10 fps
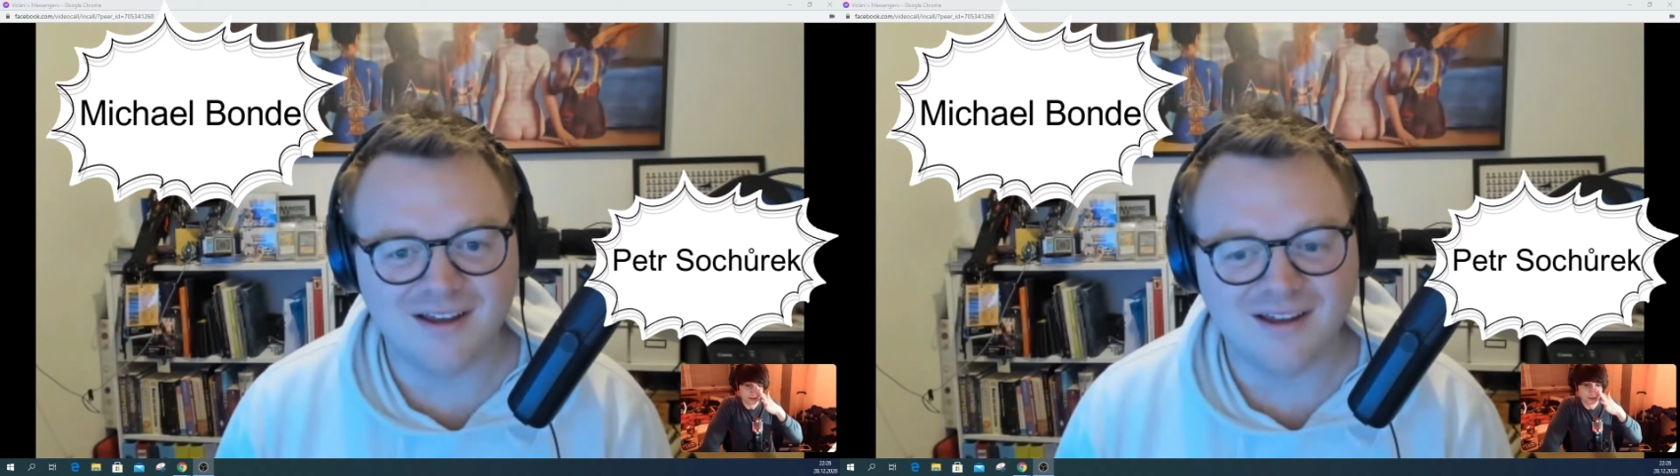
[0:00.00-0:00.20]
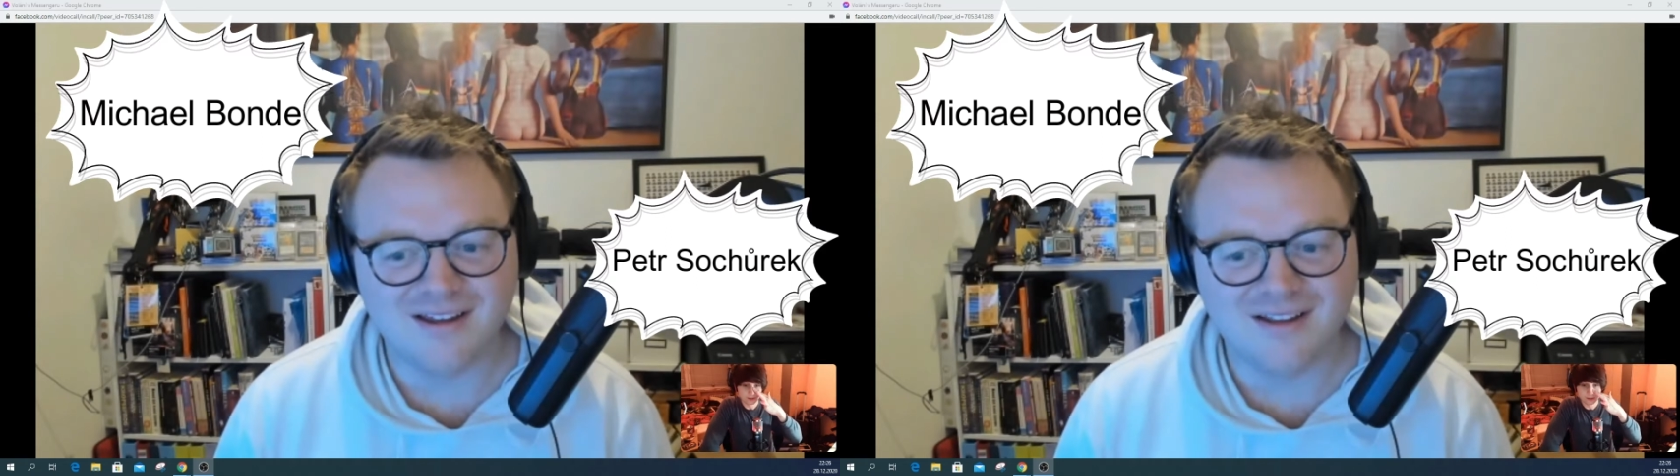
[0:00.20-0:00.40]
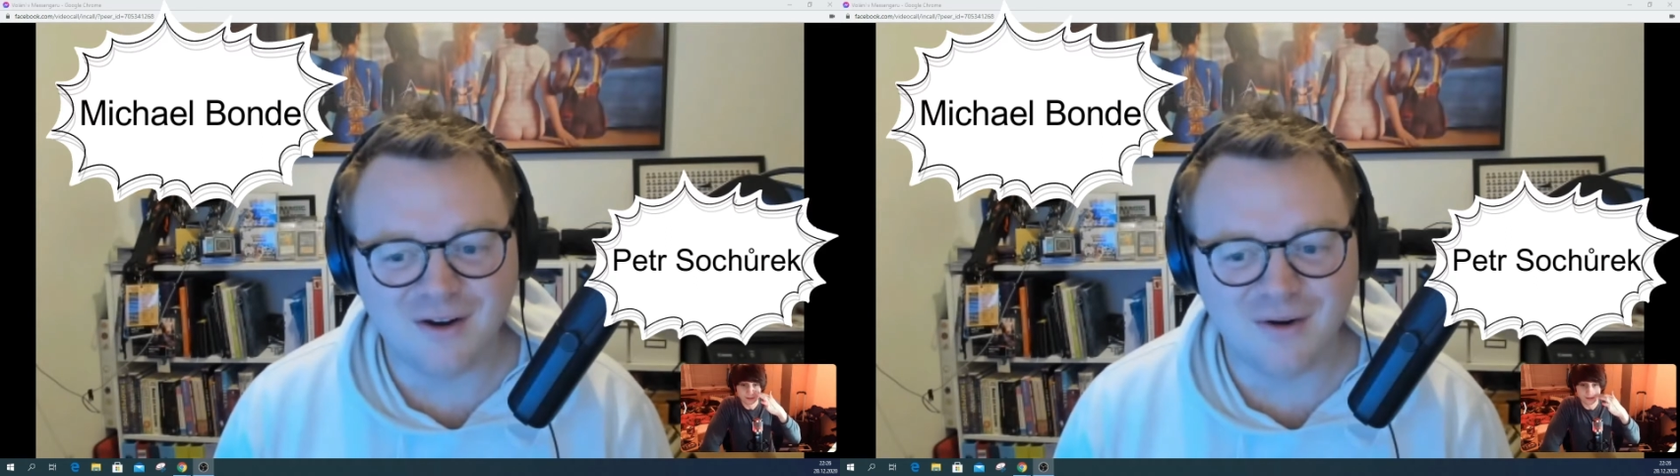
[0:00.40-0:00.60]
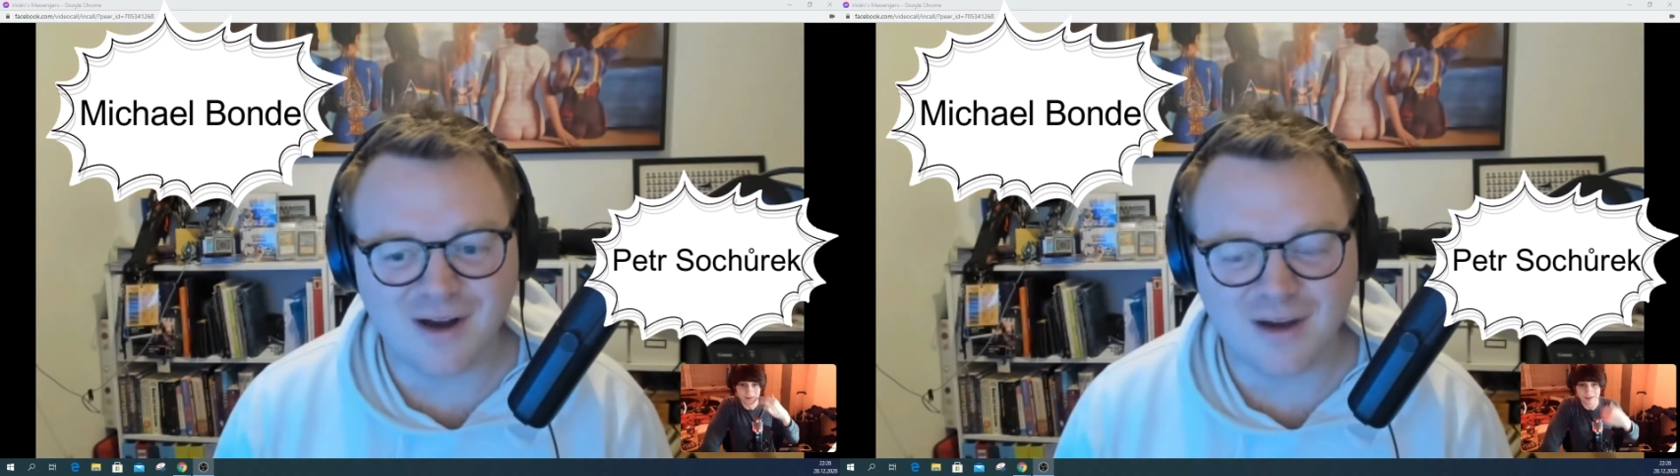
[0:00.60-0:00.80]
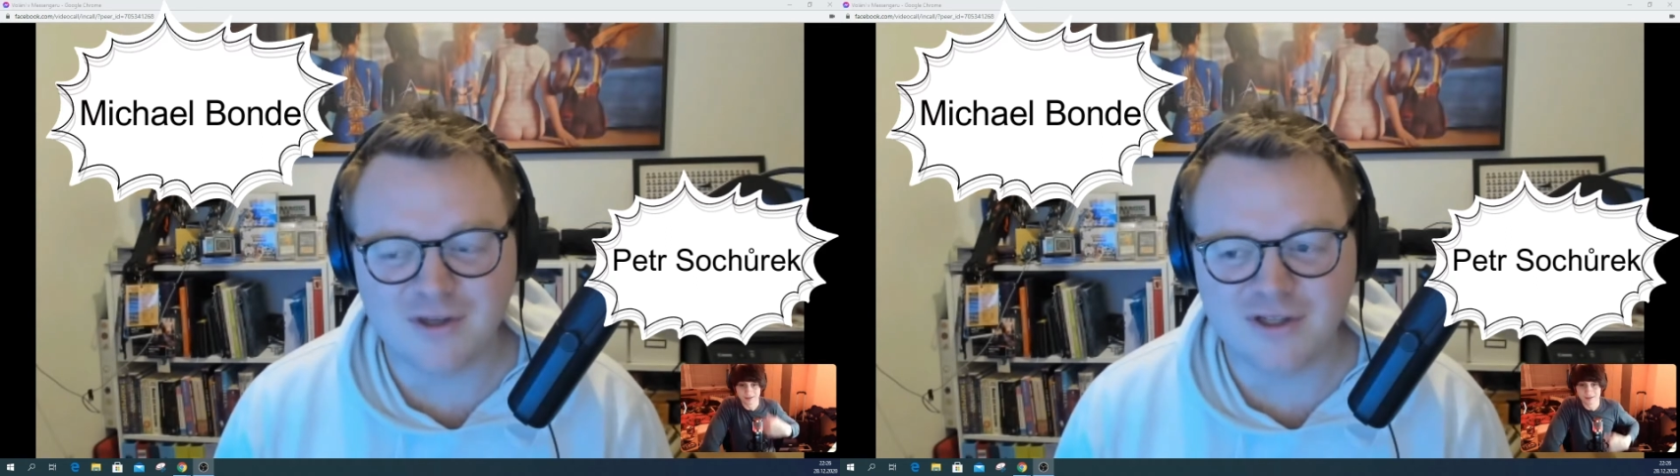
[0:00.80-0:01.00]
No,
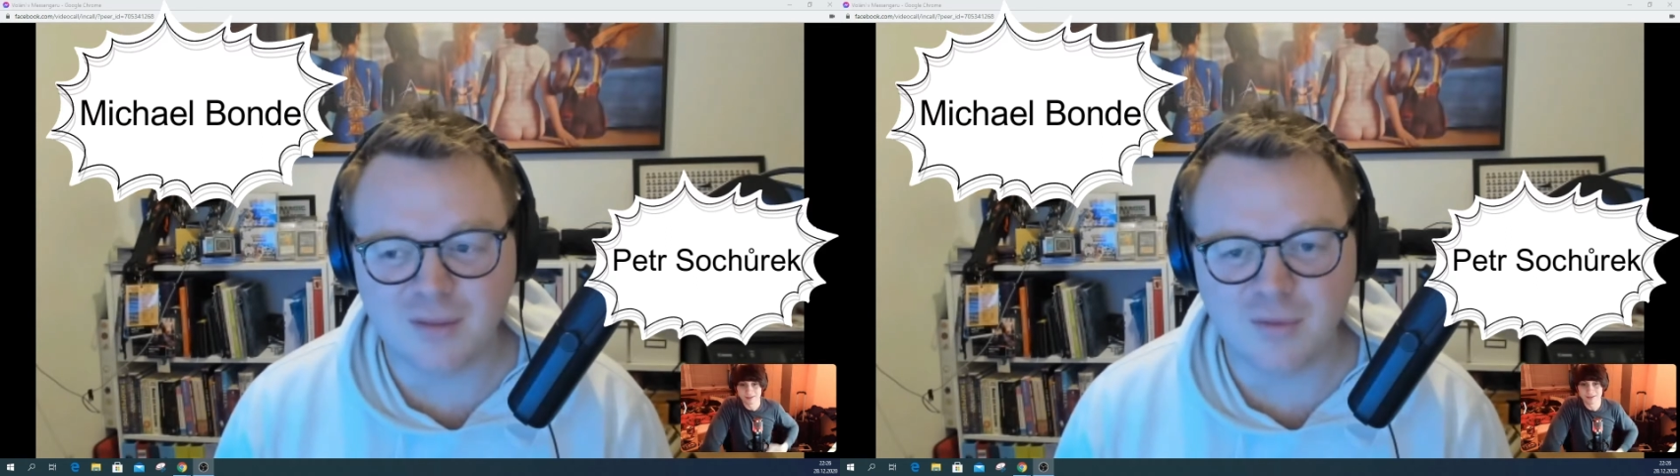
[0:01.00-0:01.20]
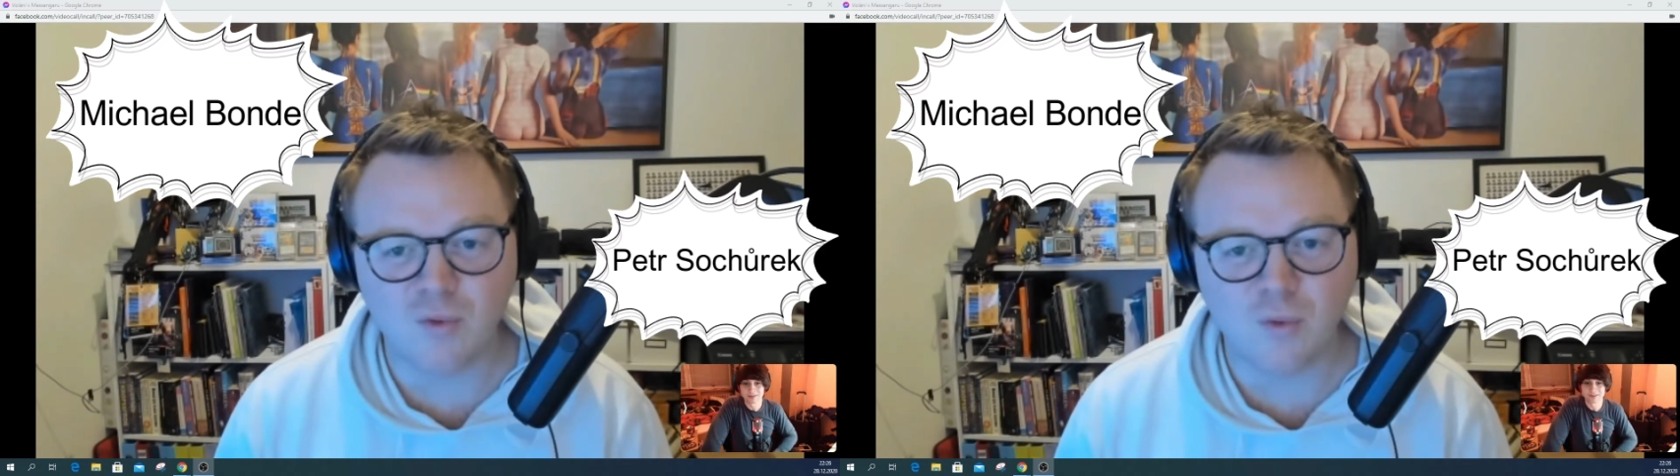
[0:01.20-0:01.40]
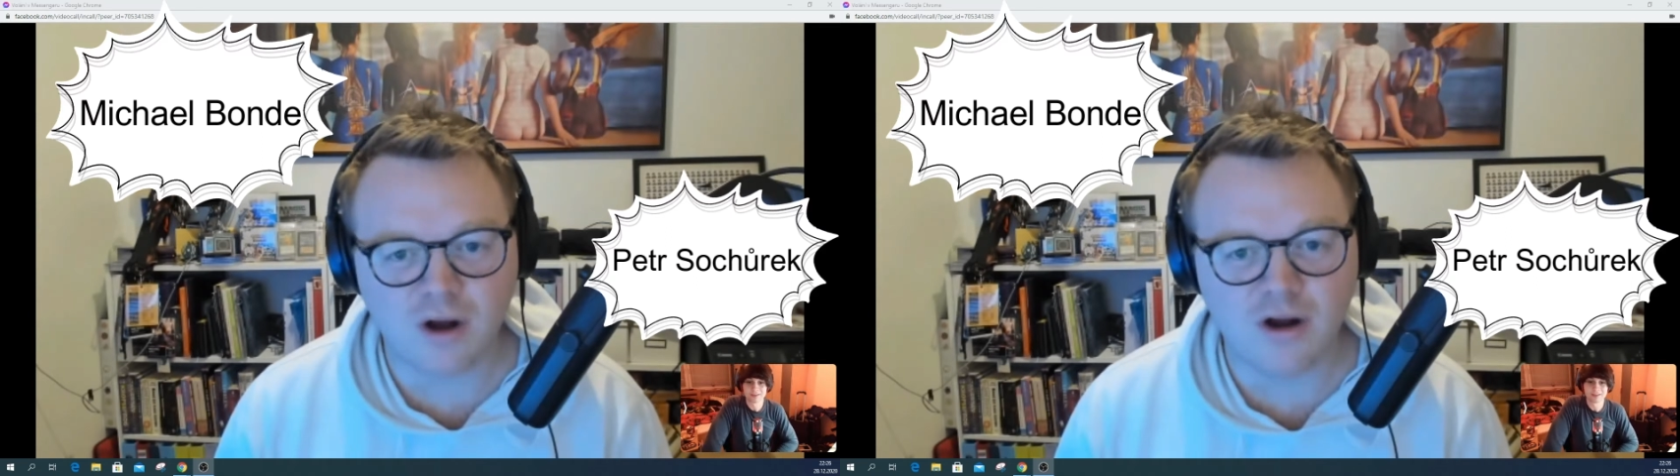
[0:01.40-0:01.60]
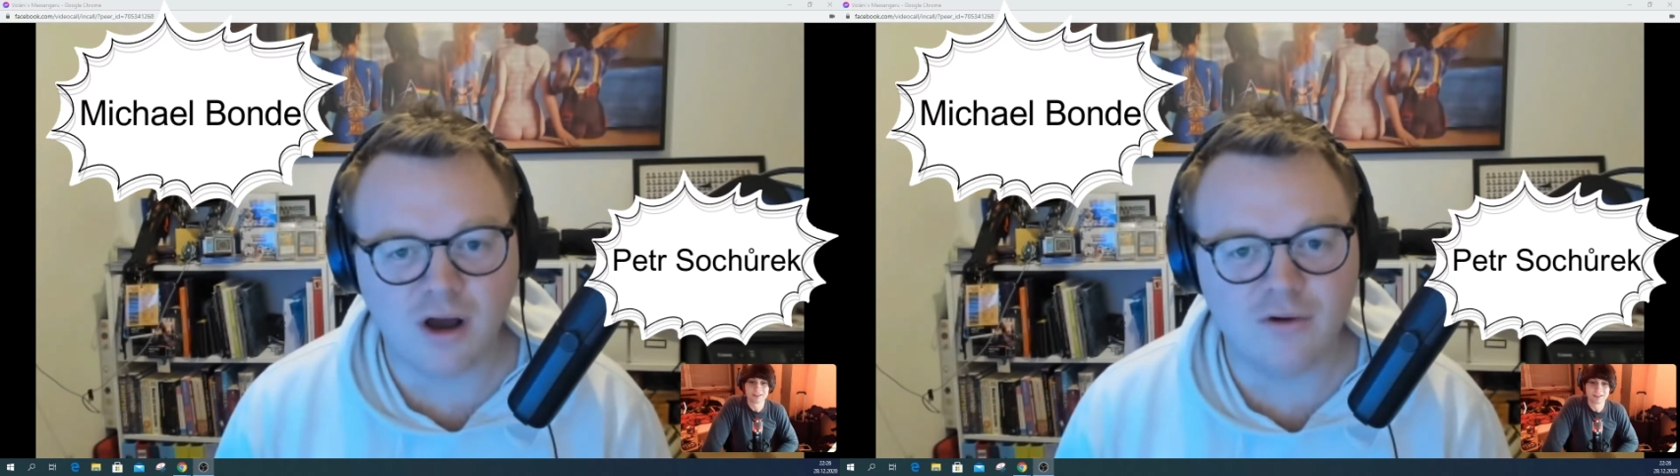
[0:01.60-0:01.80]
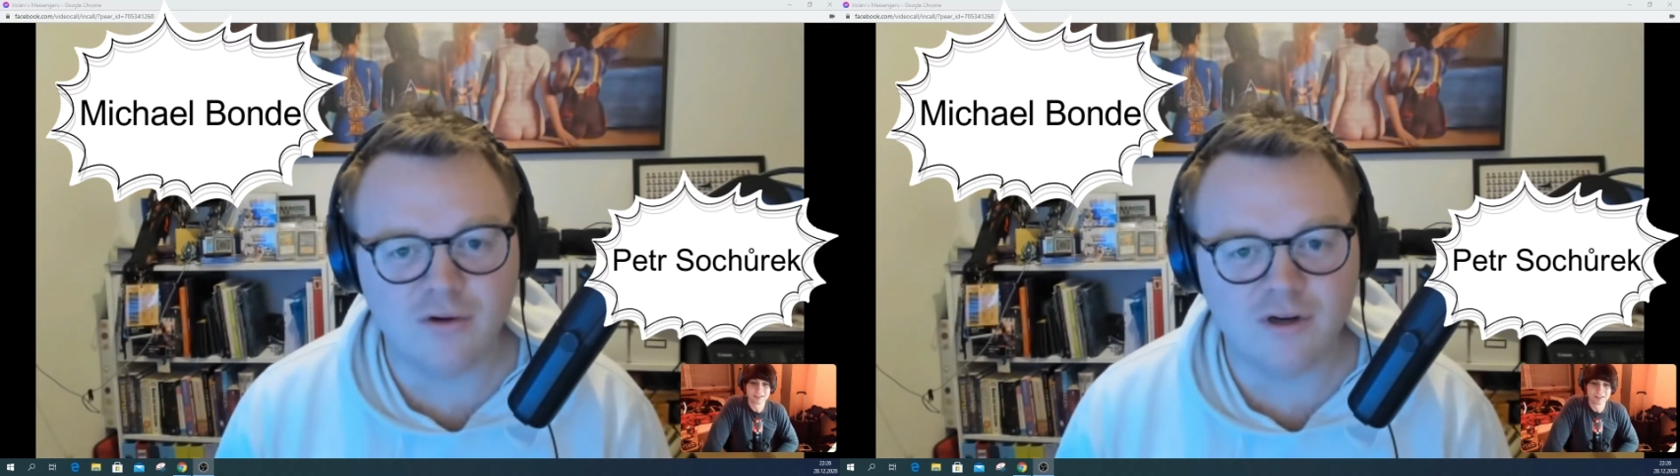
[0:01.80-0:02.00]
I was number
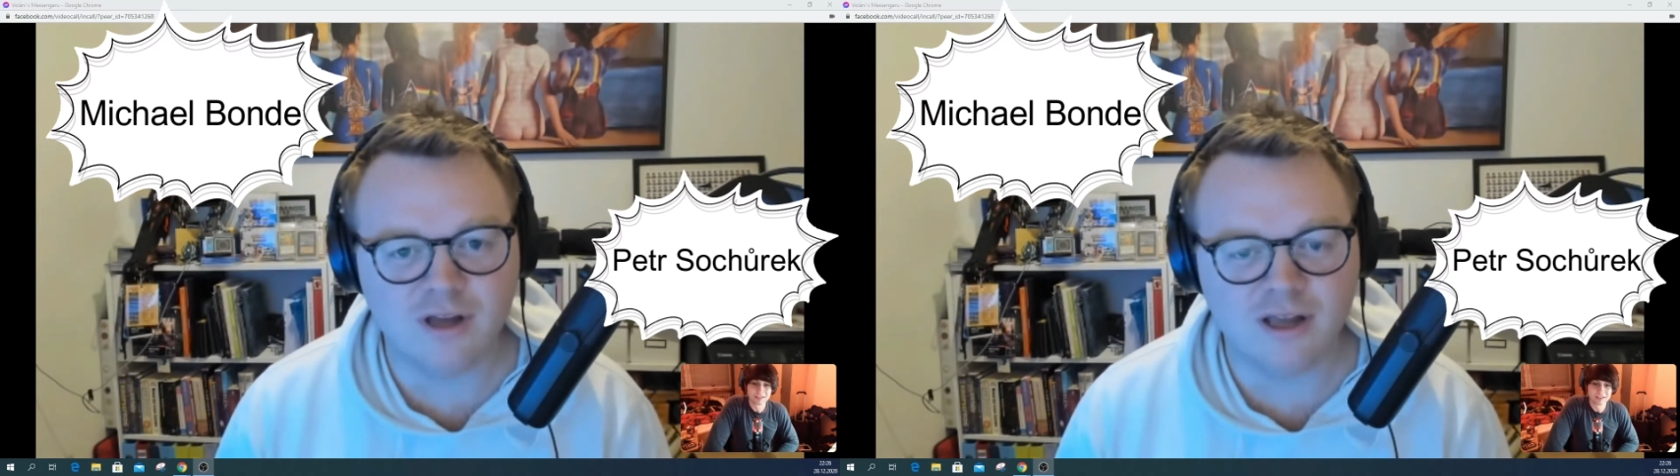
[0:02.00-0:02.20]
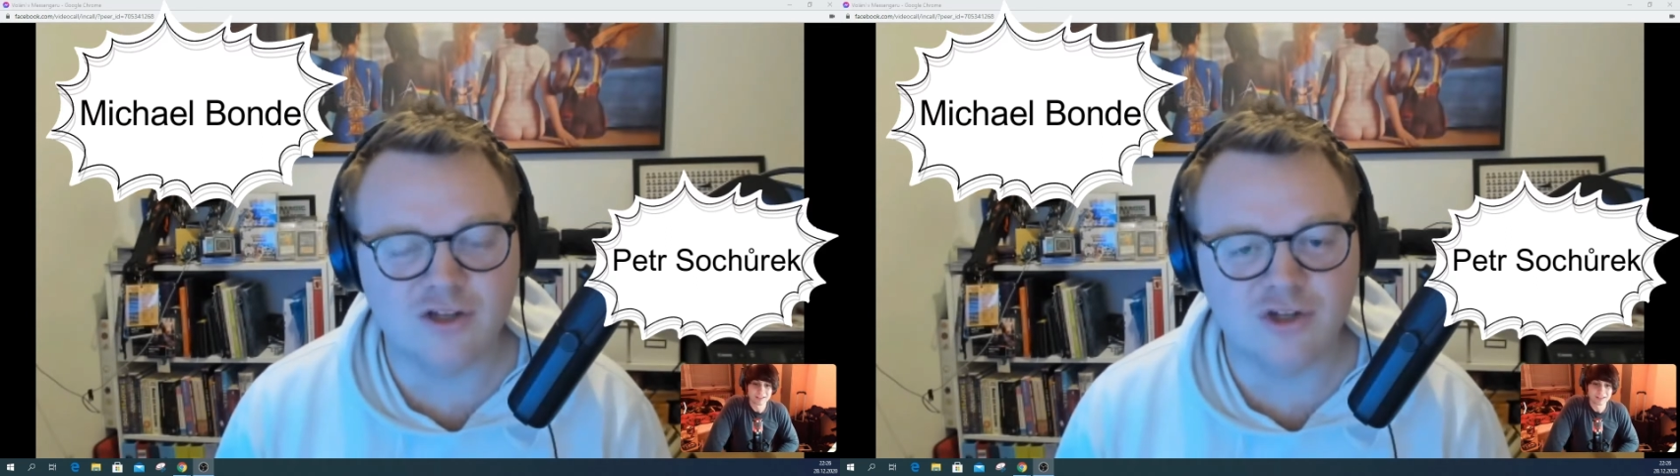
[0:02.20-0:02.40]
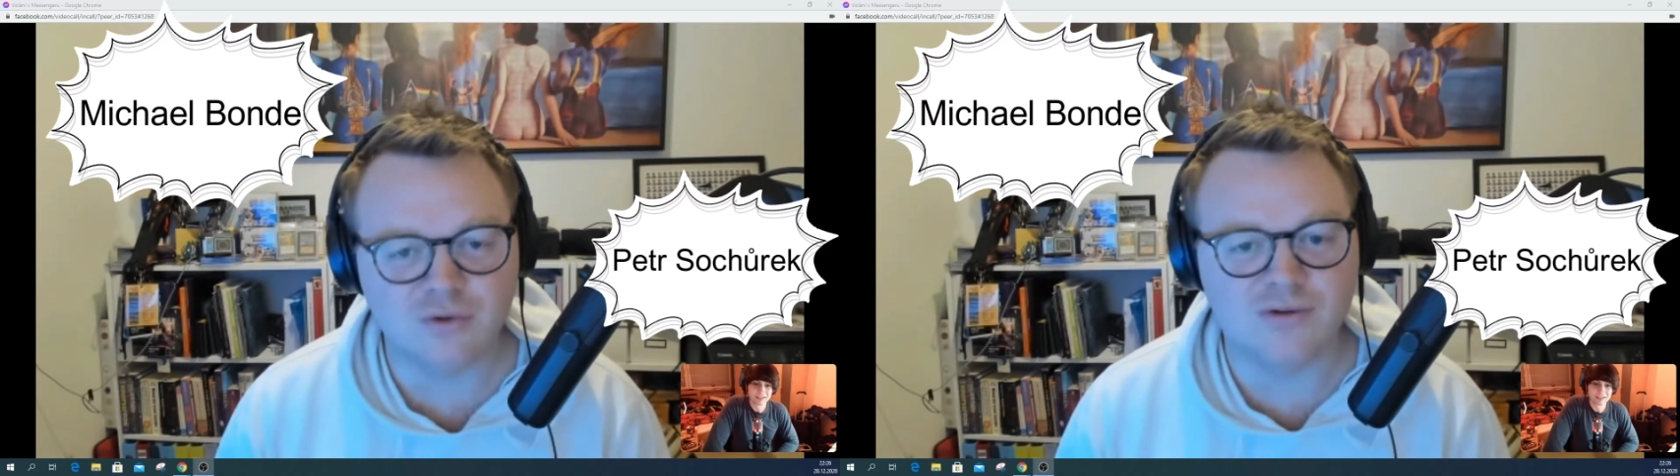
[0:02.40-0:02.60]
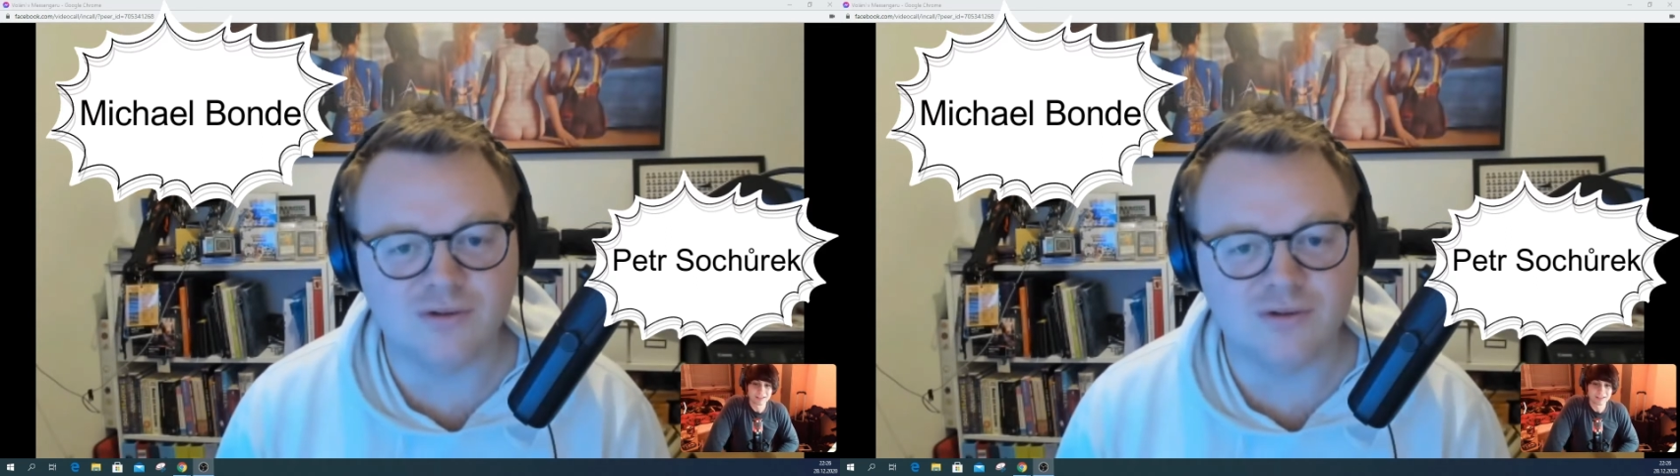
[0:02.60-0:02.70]
102.